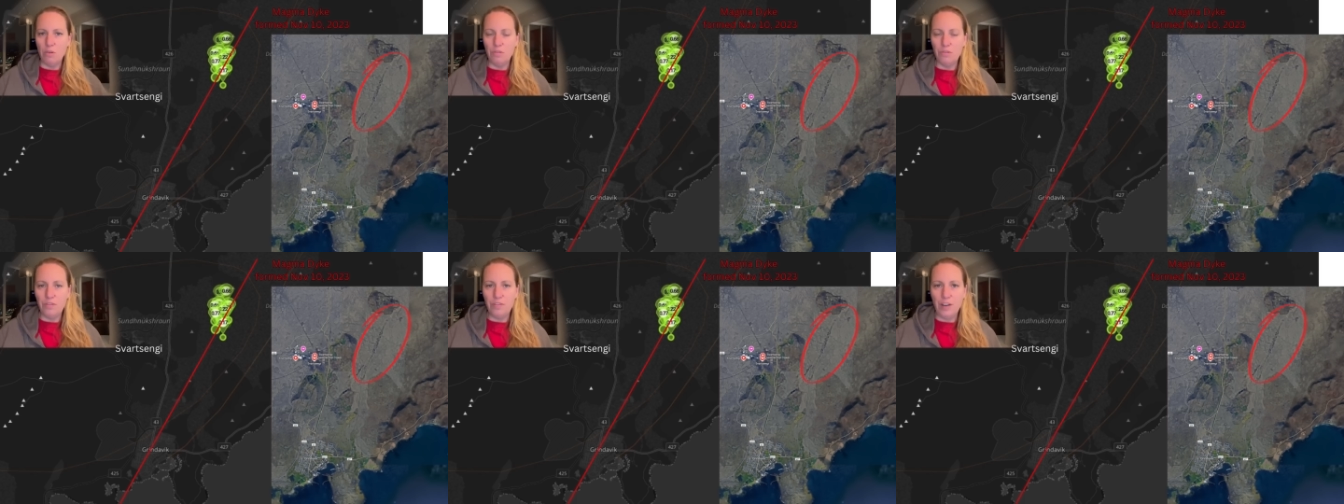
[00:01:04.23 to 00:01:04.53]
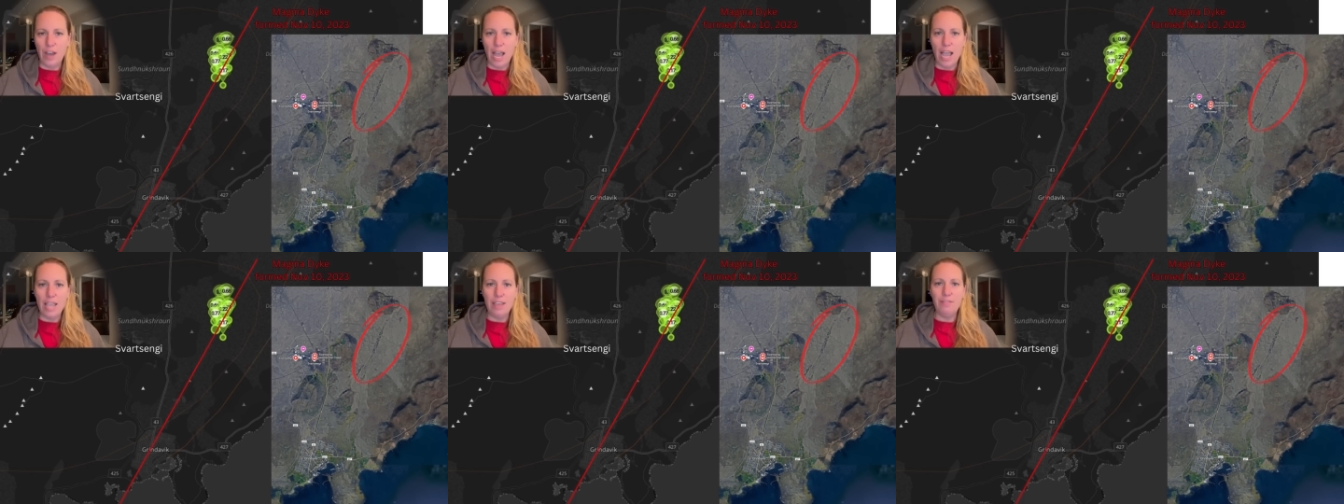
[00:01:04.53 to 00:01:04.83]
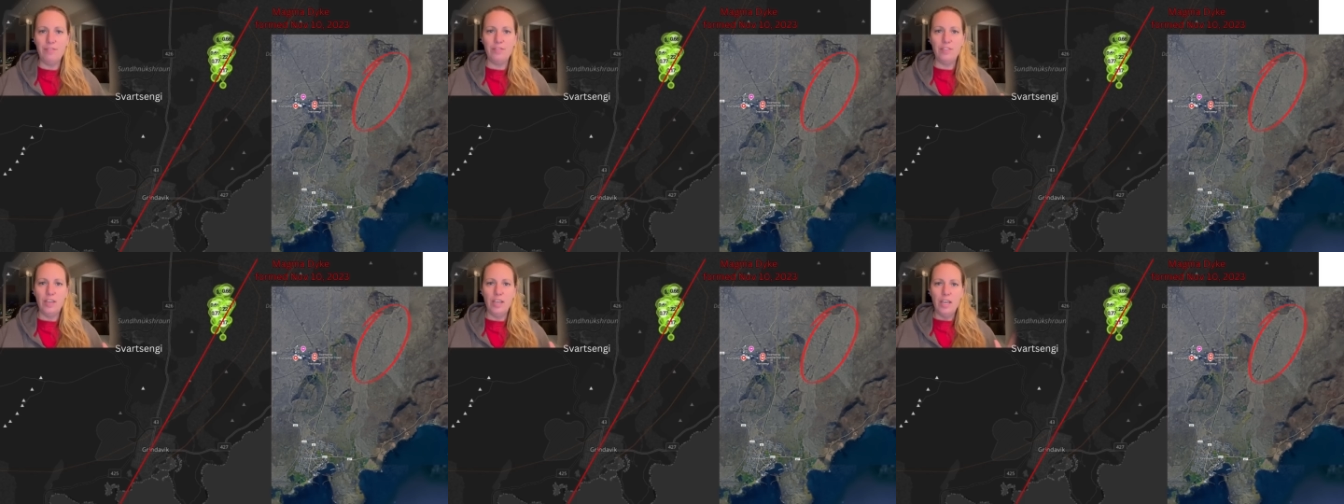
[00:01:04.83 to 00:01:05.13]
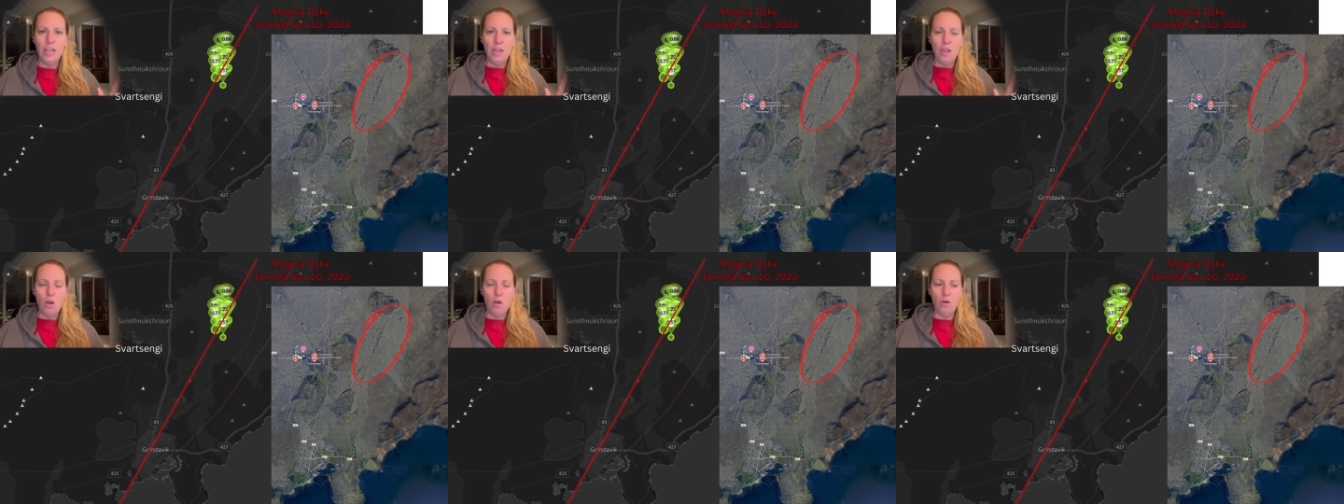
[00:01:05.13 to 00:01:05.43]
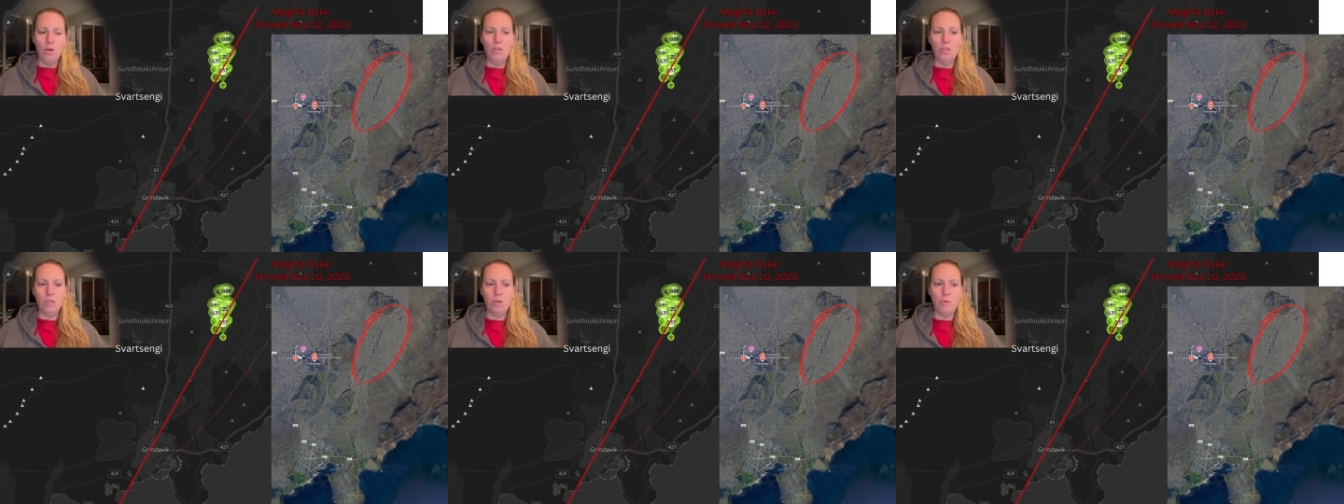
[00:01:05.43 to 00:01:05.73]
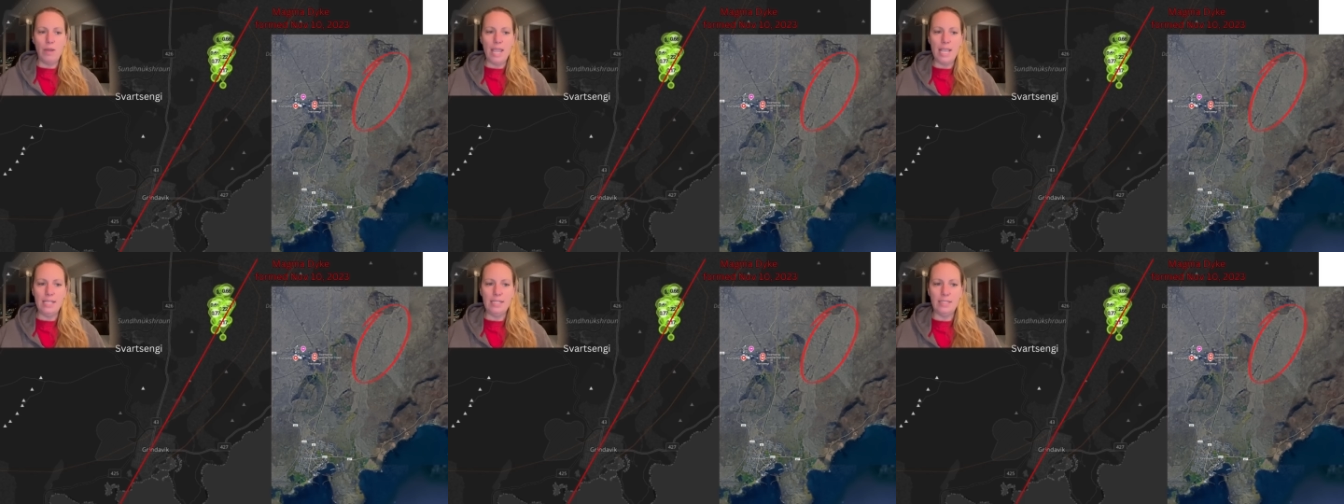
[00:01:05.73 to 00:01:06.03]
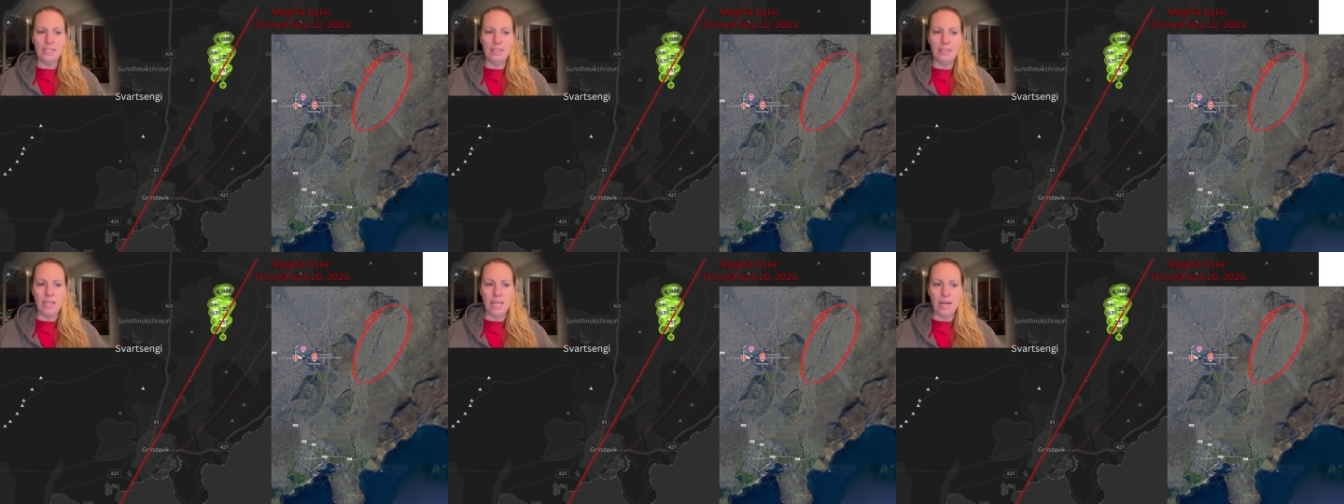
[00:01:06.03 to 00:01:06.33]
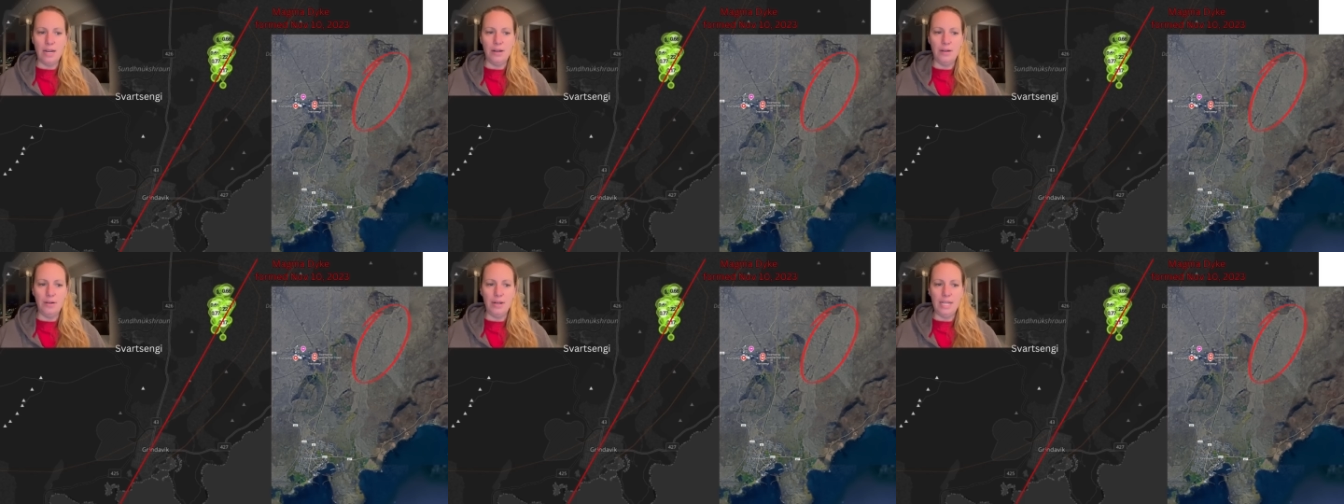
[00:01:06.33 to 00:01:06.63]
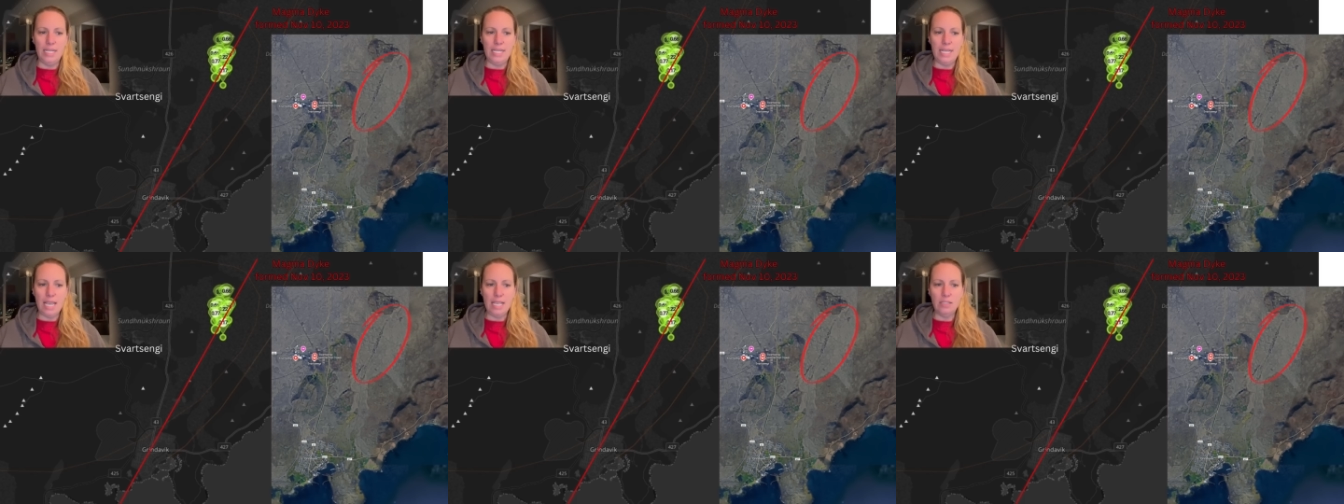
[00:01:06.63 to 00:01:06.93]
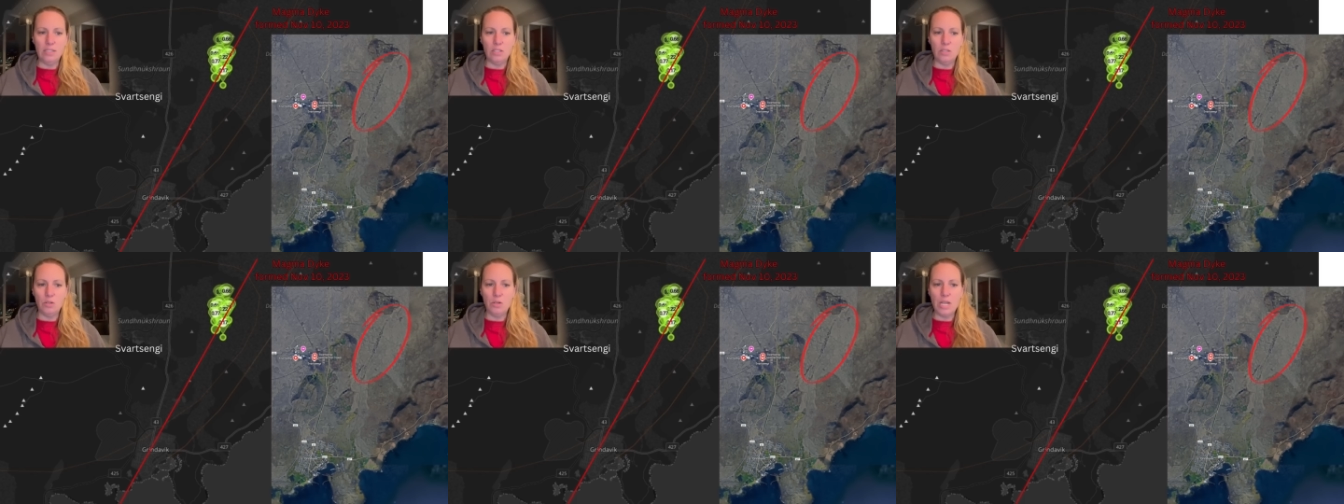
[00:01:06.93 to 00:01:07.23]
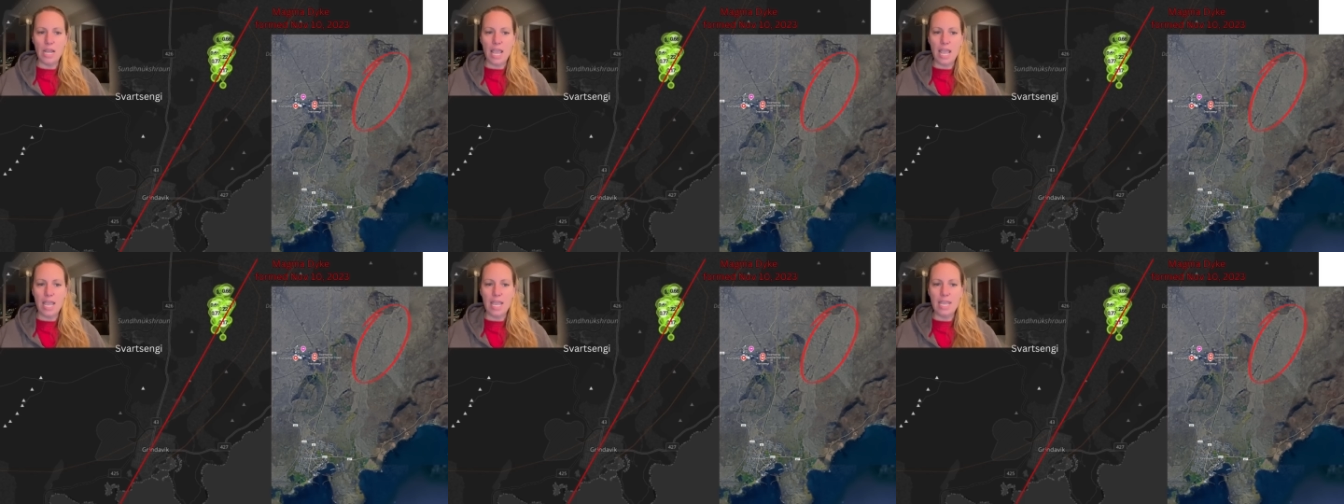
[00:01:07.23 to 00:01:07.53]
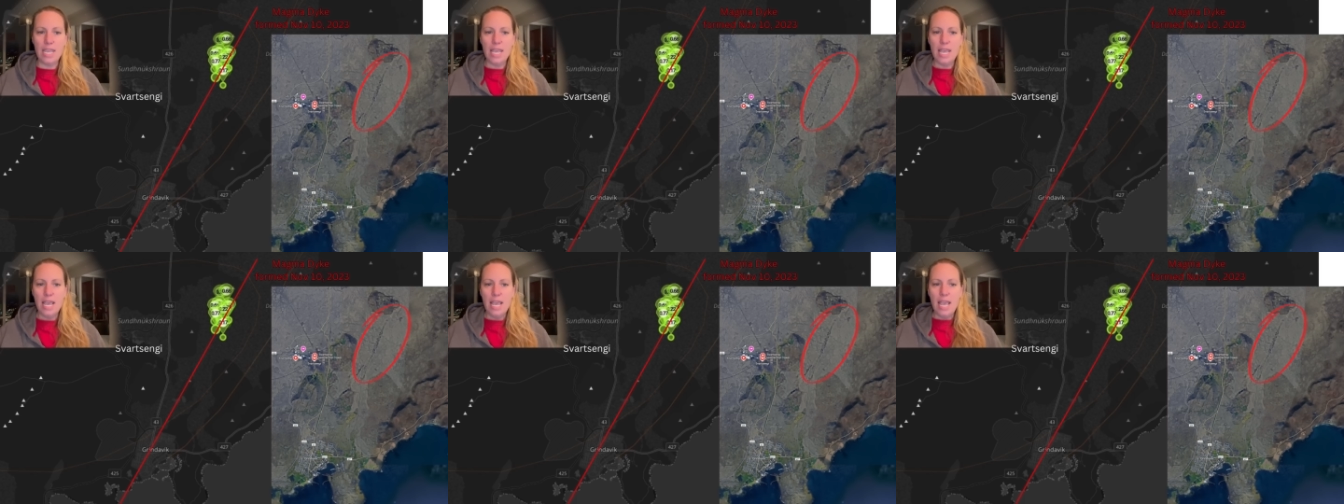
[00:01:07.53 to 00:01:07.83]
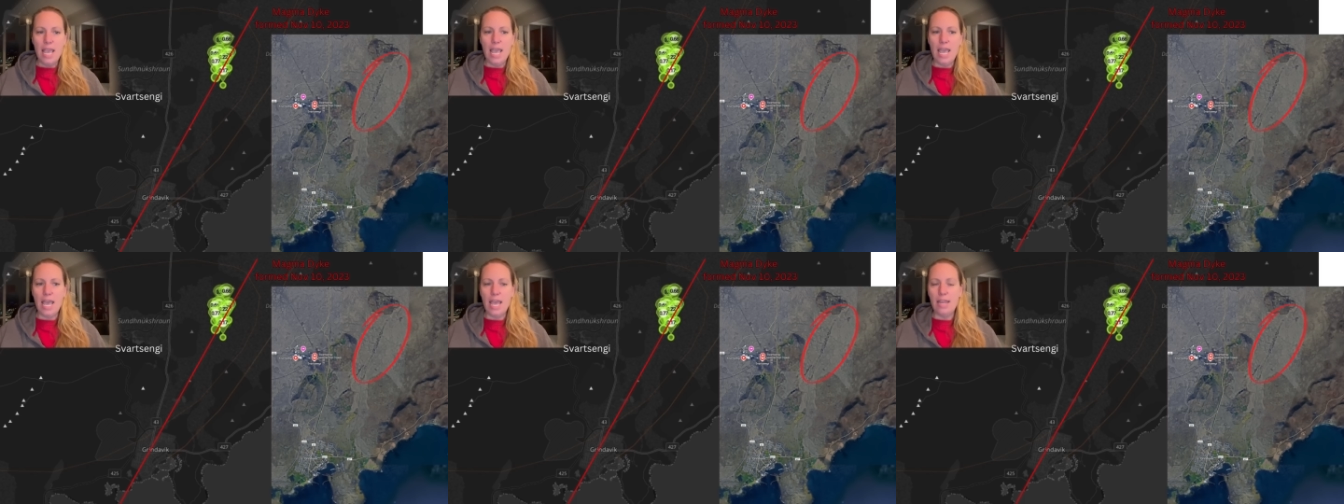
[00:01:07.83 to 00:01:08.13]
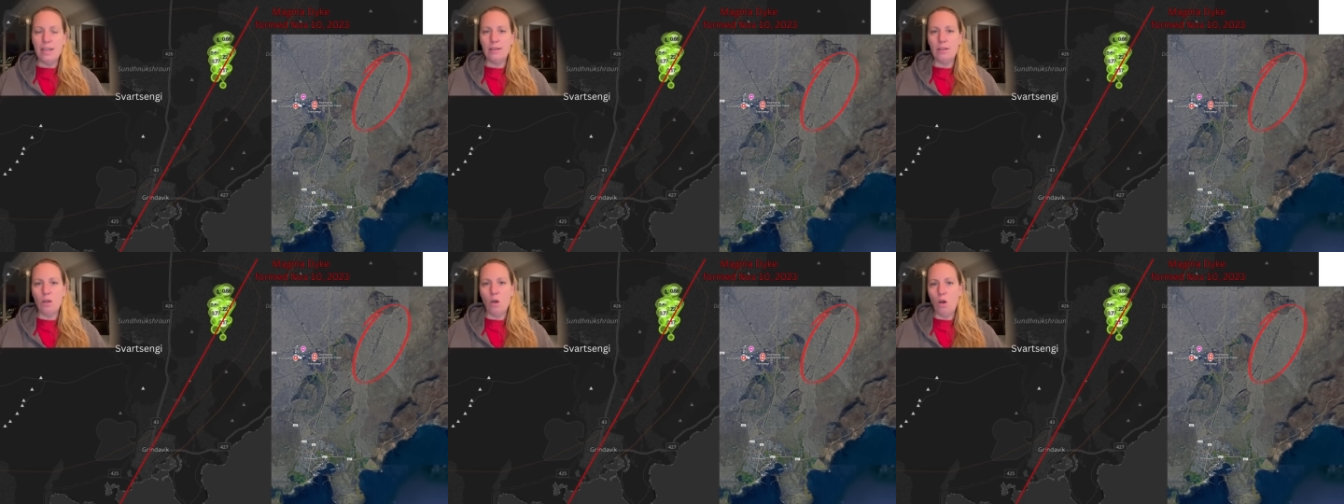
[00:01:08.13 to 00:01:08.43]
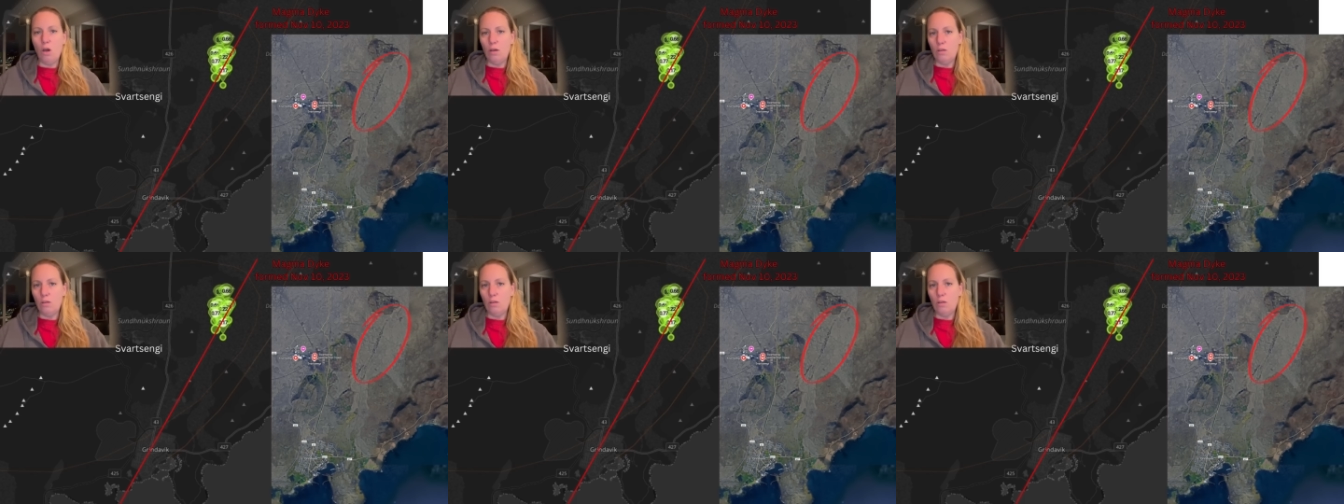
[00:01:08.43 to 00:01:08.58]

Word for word: five earthquakes there yesterday and